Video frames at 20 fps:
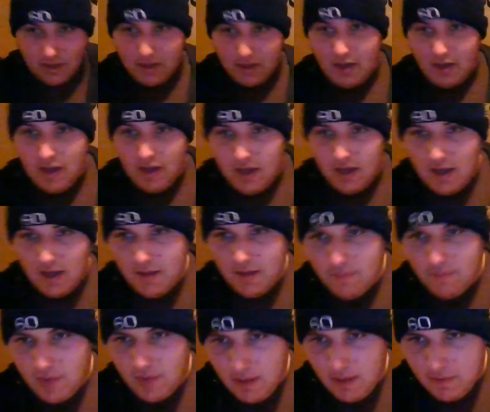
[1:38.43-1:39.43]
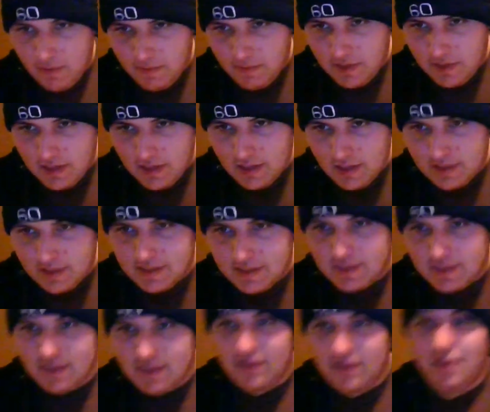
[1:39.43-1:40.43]
Mama Mia
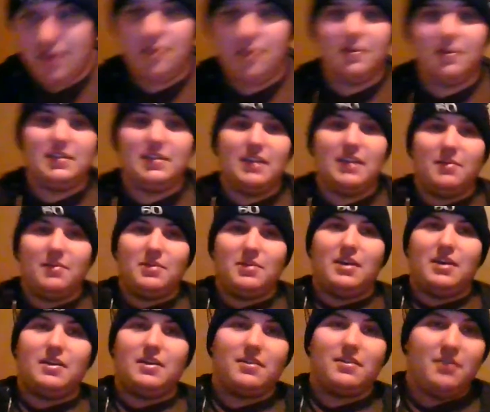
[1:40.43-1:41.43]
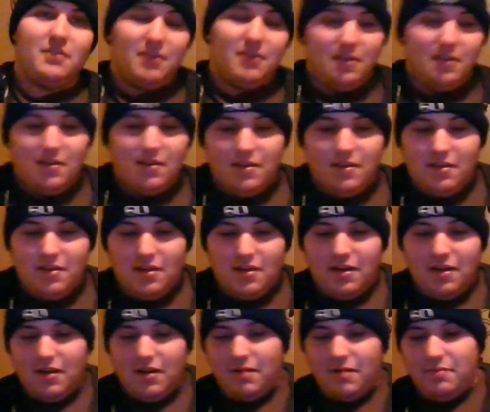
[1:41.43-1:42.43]
says hello. What's up, dog?
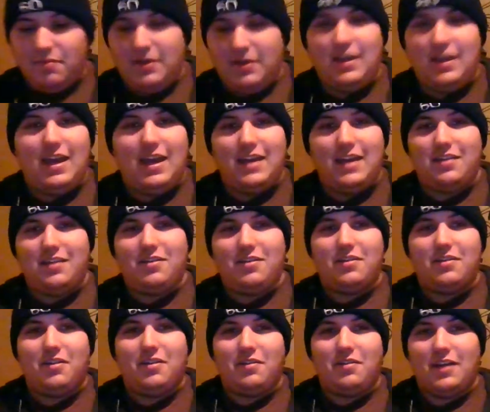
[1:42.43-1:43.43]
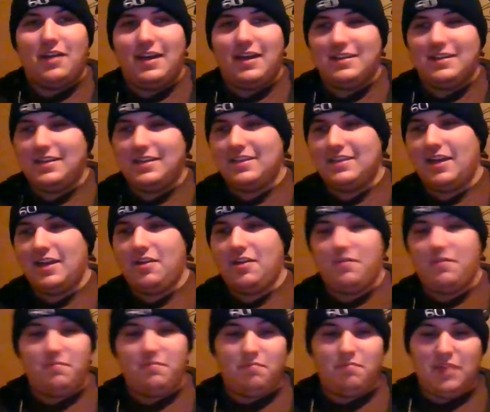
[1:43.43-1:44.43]
But yeah, there you go, guys. That's how
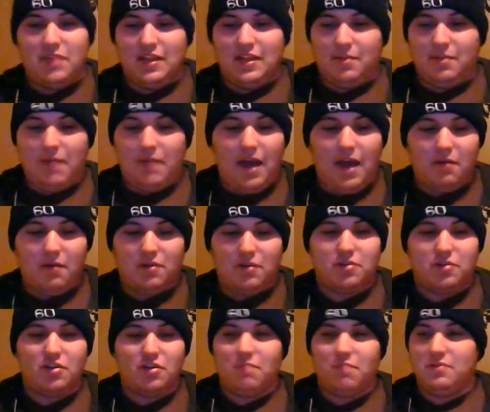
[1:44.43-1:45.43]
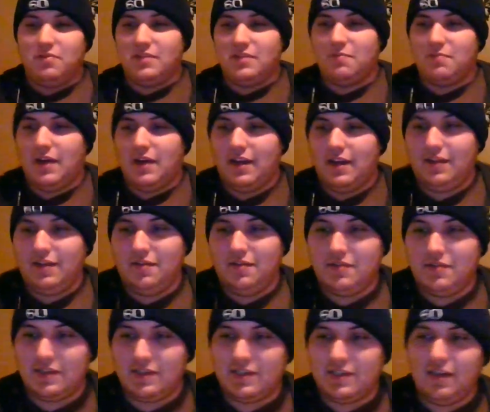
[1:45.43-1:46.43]
you beat the power creep, is by
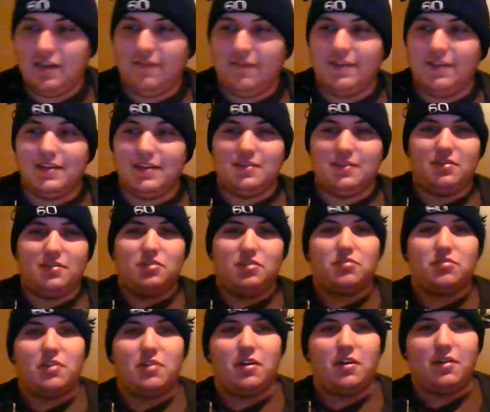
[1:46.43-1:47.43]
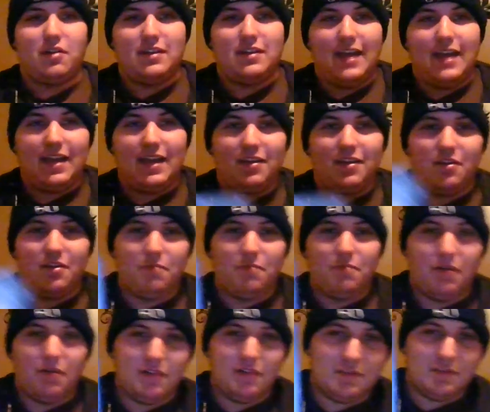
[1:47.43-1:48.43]
using stuff that doesn't destroy or attack your
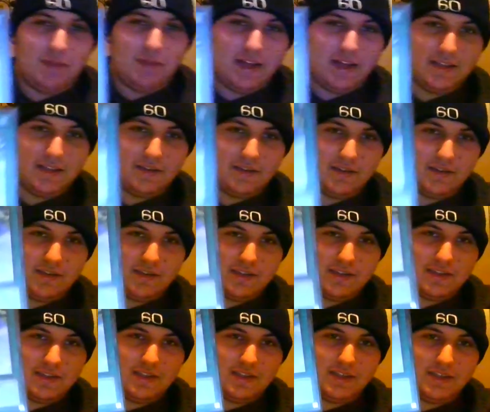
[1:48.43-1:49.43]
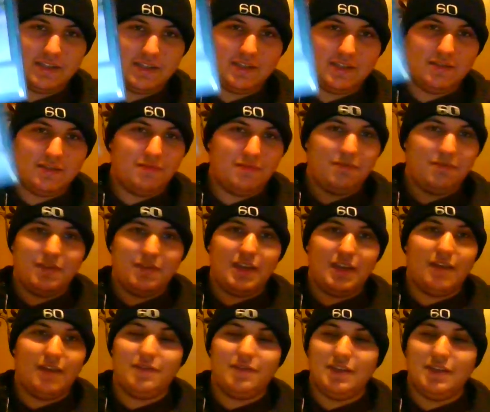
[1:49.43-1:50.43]
opponent's monsters. This just
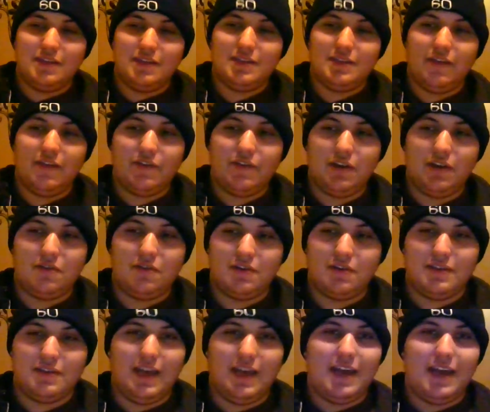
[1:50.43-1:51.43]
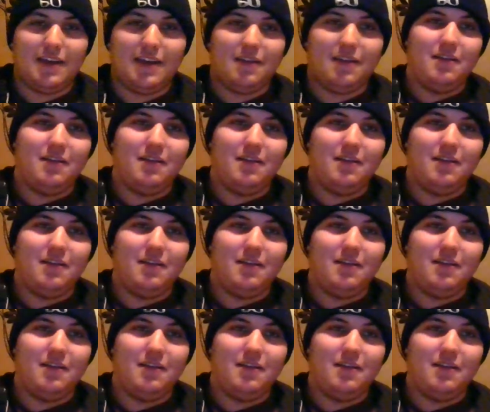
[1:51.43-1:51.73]
gives it 700 attack.